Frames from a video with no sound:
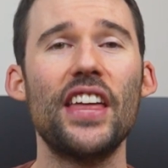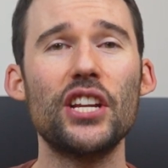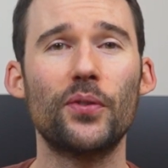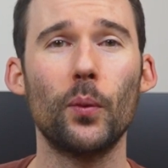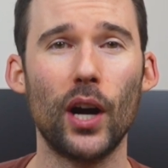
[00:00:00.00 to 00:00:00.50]

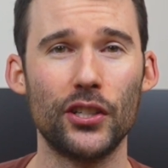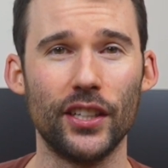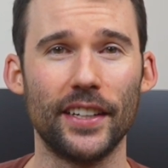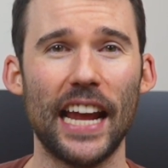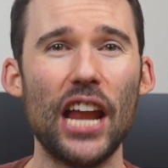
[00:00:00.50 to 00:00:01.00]
Thanks for
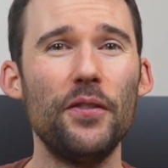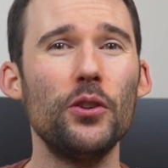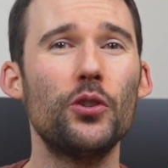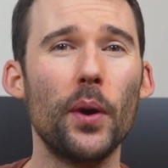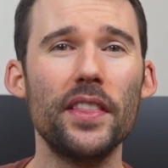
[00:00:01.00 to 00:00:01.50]
watching, and if you
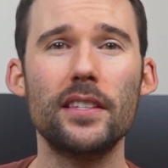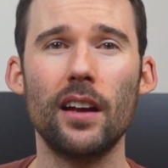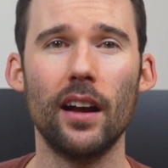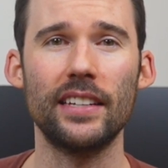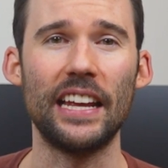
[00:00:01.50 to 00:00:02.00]
enjoyed this
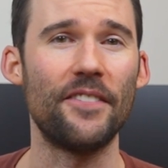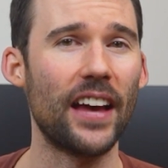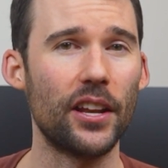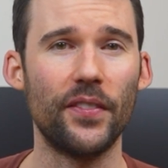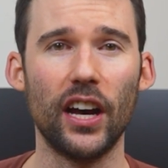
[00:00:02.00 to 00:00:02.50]
content and
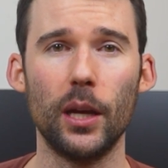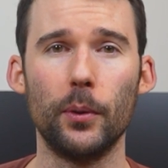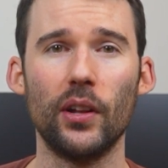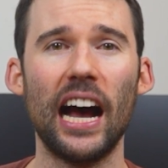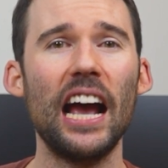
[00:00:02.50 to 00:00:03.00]
found it
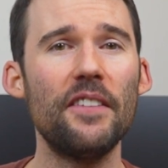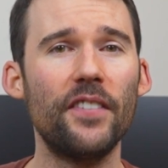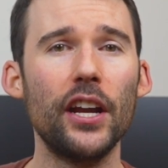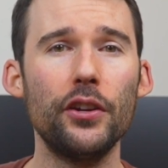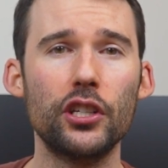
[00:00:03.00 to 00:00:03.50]
valuable, I
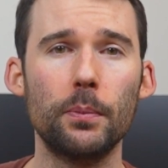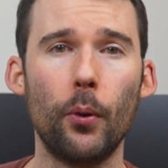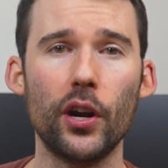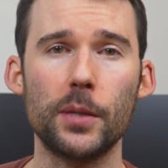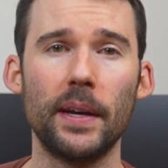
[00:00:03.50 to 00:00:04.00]
invite you to
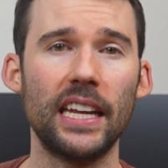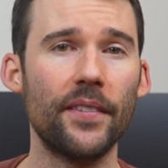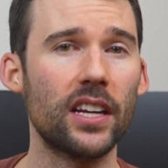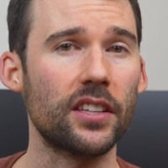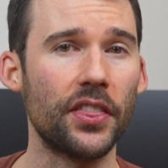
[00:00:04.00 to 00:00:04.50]
support us by
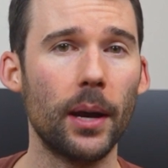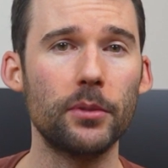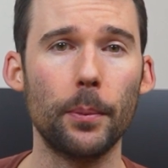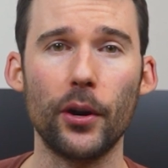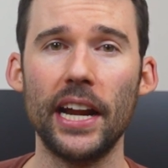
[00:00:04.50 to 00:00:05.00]
giving us a
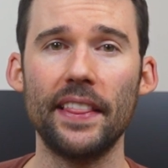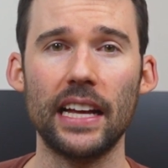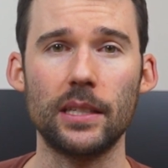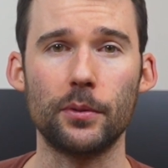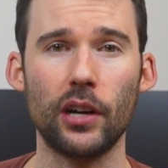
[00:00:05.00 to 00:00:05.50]
thumbs up or hitting
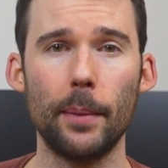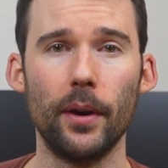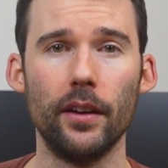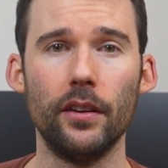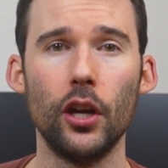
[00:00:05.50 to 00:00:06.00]
that subscribe
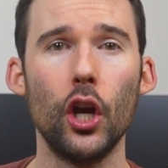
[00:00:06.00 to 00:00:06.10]
button.